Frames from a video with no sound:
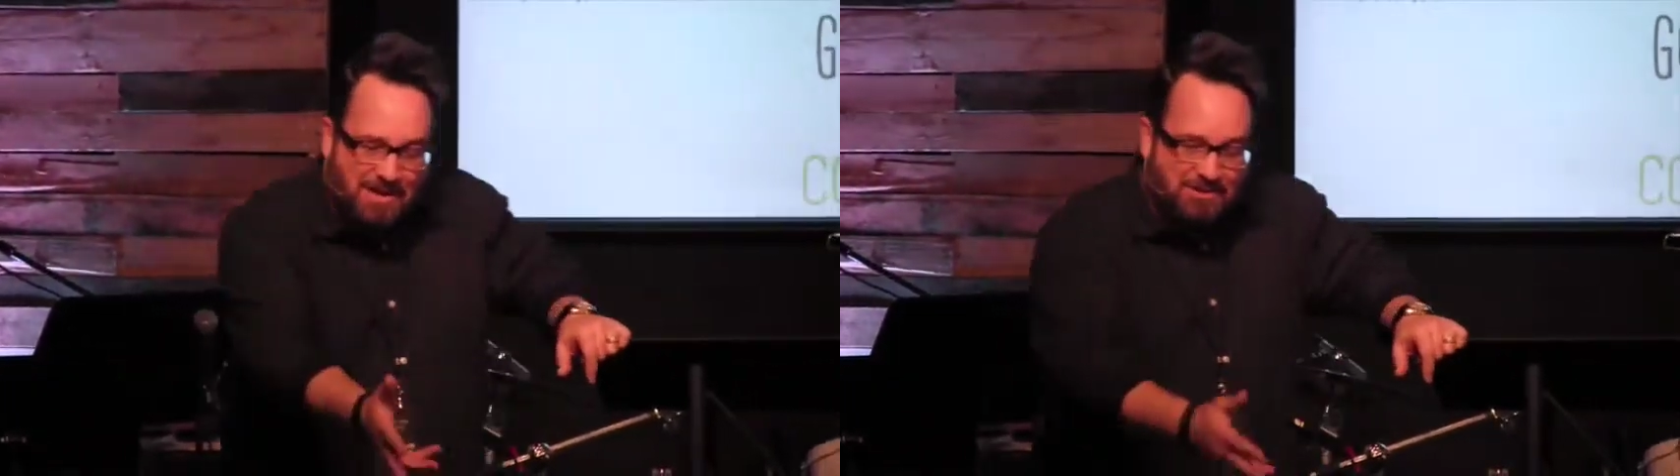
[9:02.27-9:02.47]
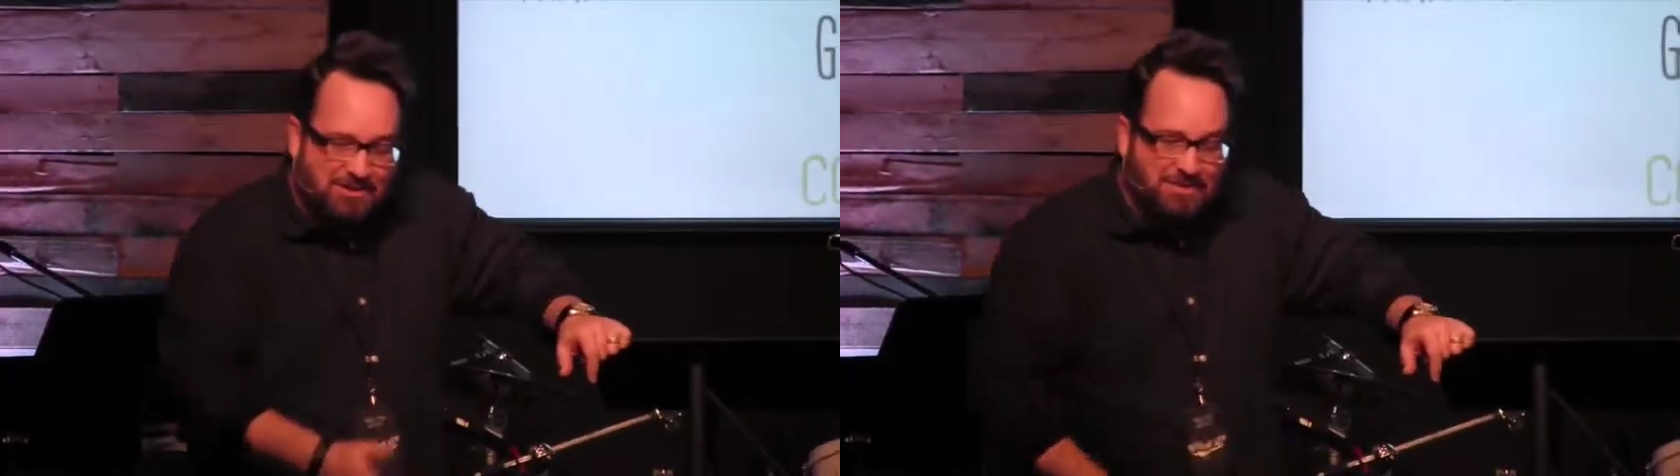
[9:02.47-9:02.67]

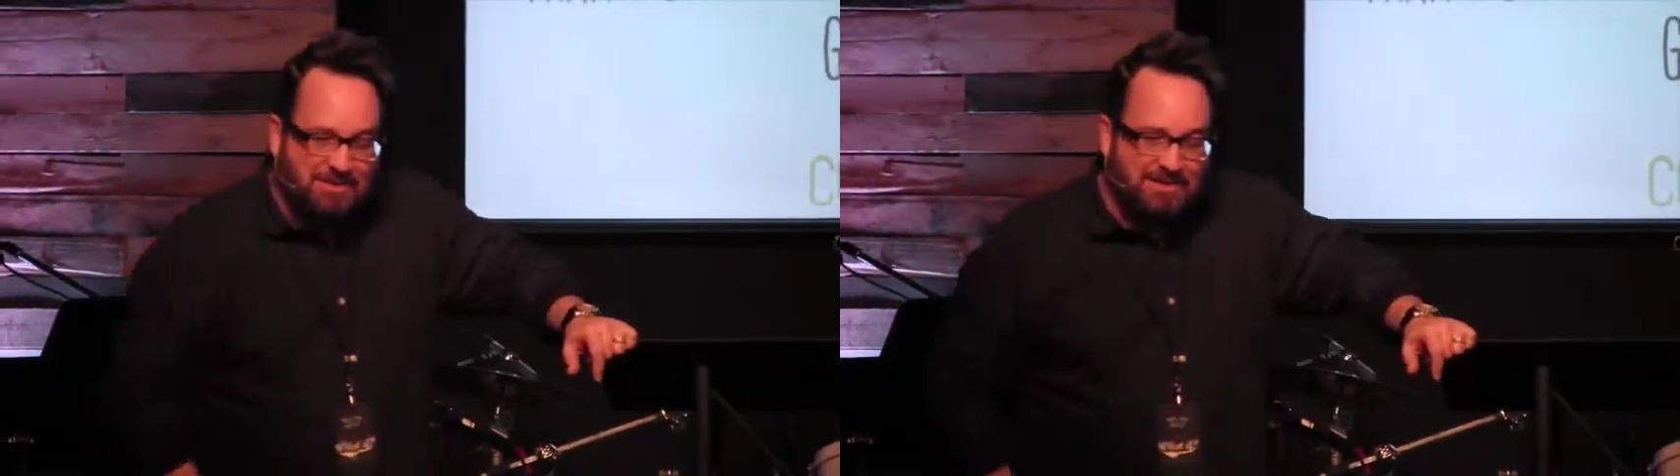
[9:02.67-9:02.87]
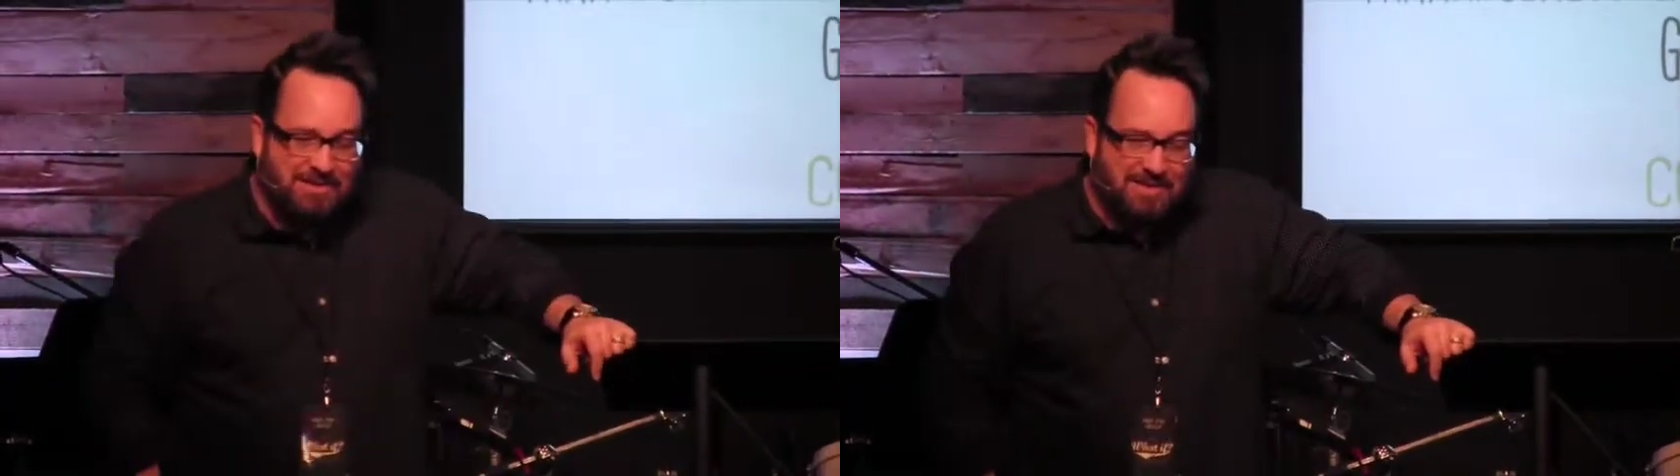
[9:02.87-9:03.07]
she
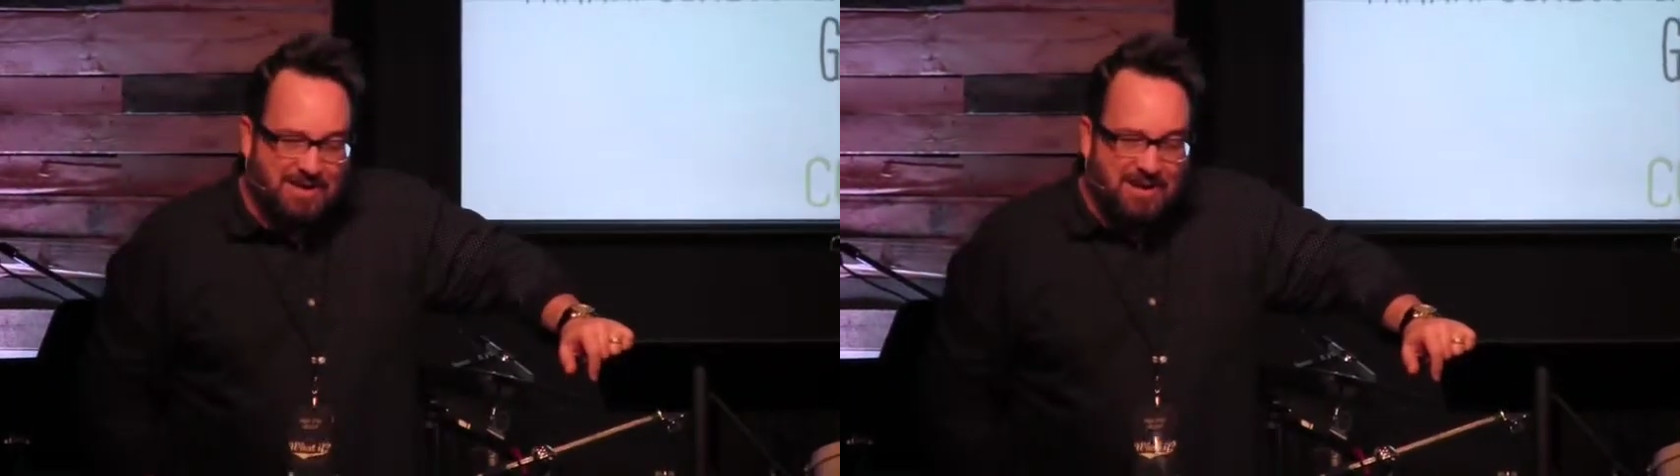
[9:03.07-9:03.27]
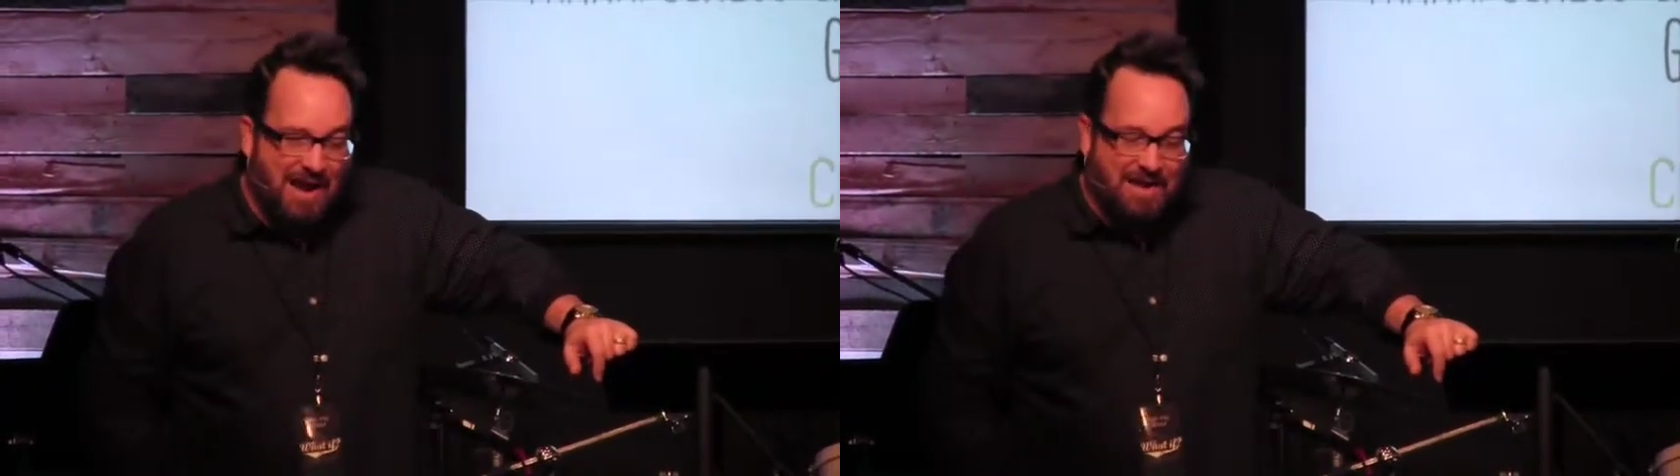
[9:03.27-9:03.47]
was sitting
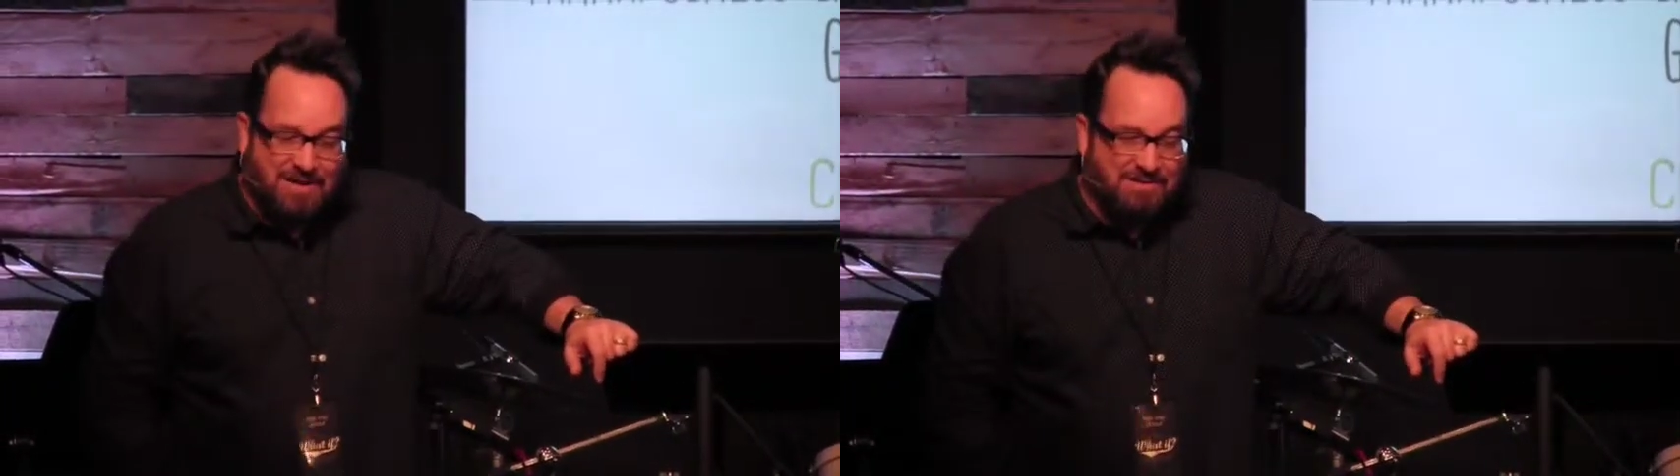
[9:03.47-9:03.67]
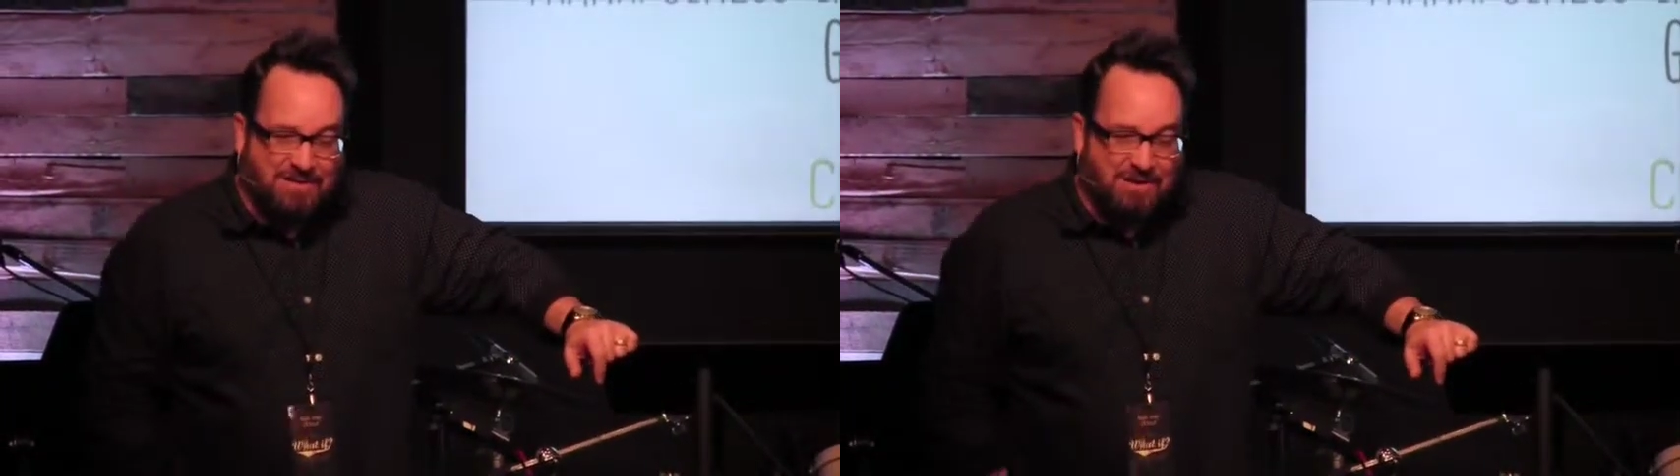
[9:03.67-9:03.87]
there. I had
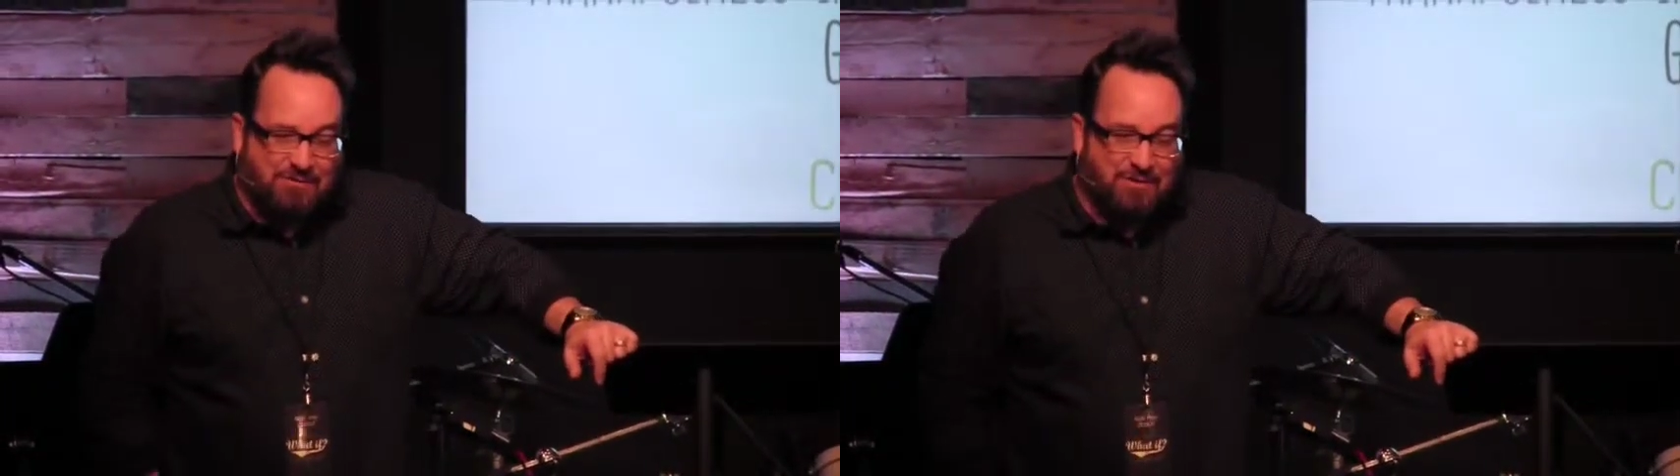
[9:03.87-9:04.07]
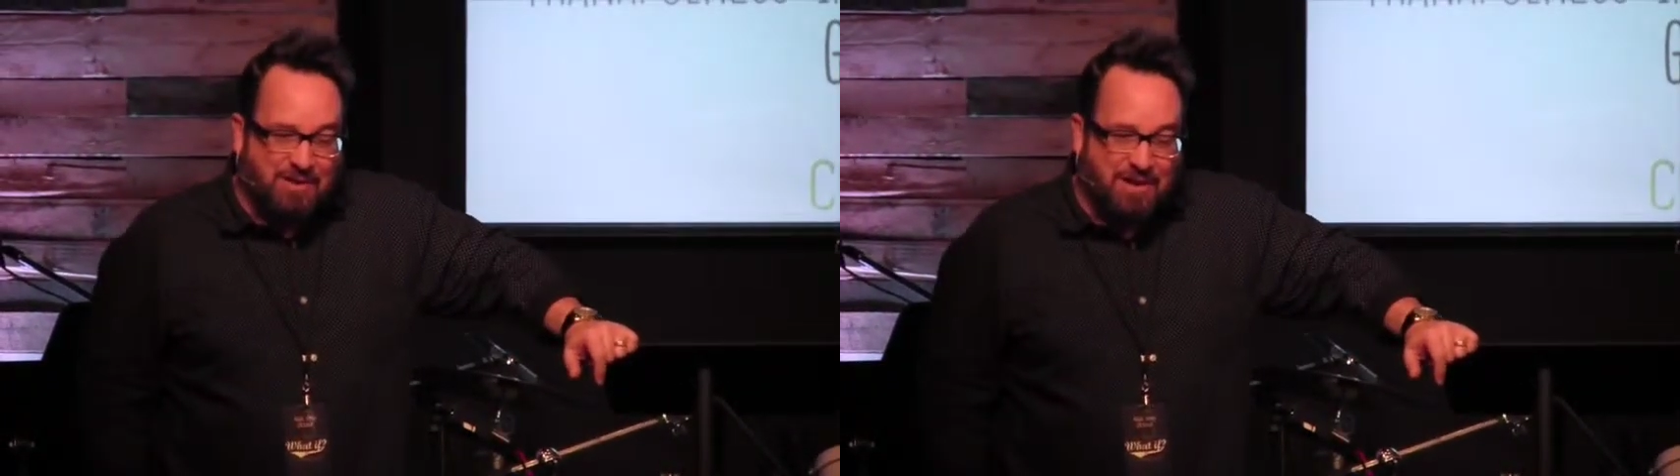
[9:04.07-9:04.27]
not seen her for